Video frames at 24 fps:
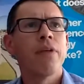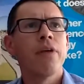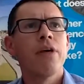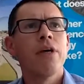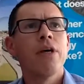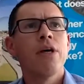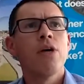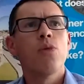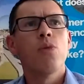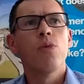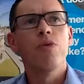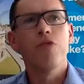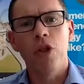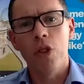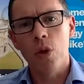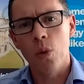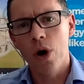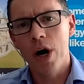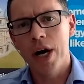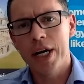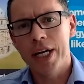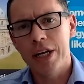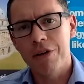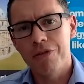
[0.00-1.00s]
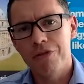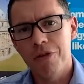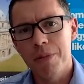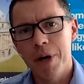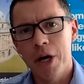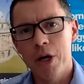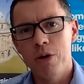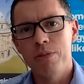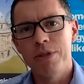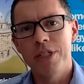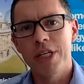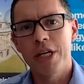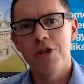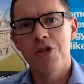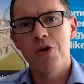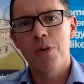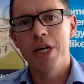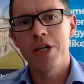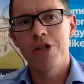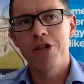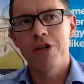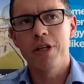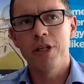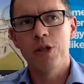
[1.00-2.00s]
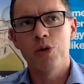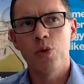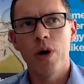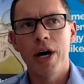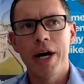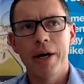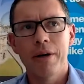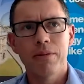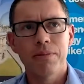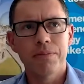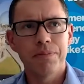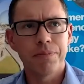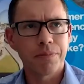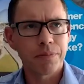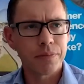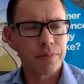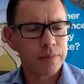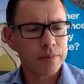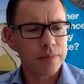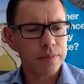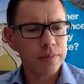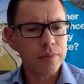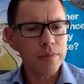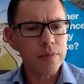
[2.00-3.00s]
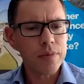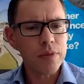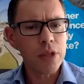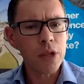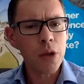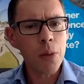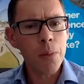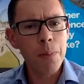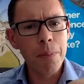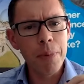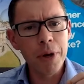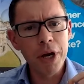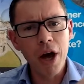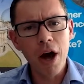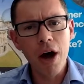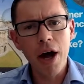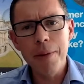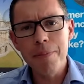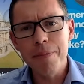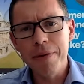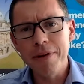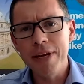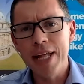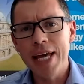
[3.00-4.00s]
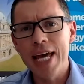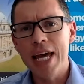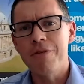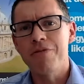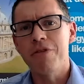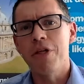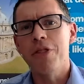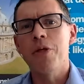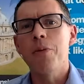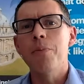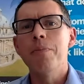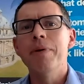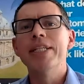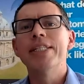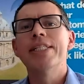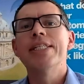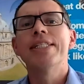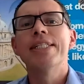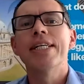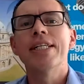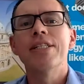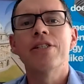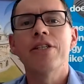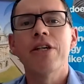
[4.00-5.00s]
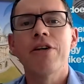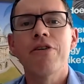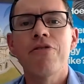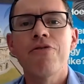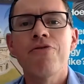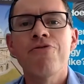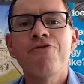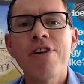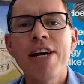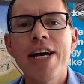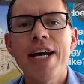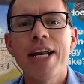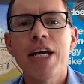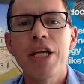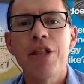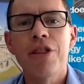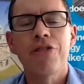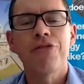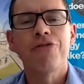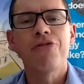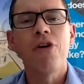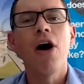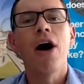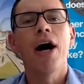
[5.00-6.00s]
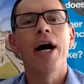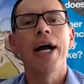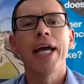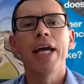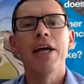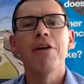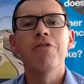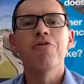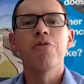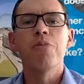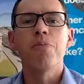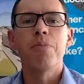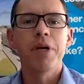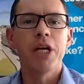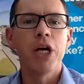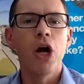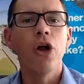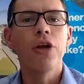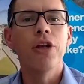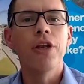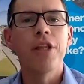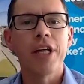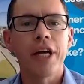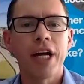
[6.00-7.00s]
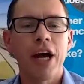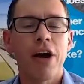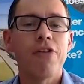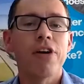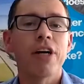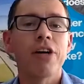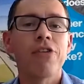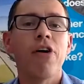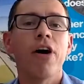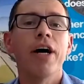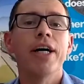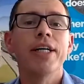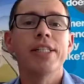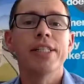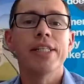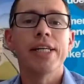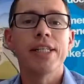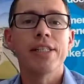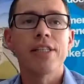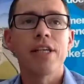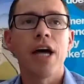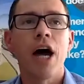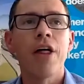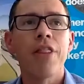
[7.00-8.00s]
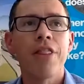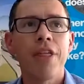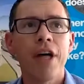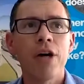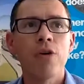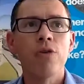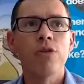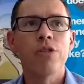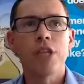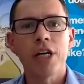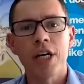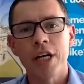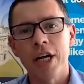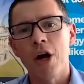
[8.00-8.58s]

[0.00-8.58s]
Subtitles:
We've got the working from home situation as well. But I believe that the businesses that really thrive beyond the current crisis are those that go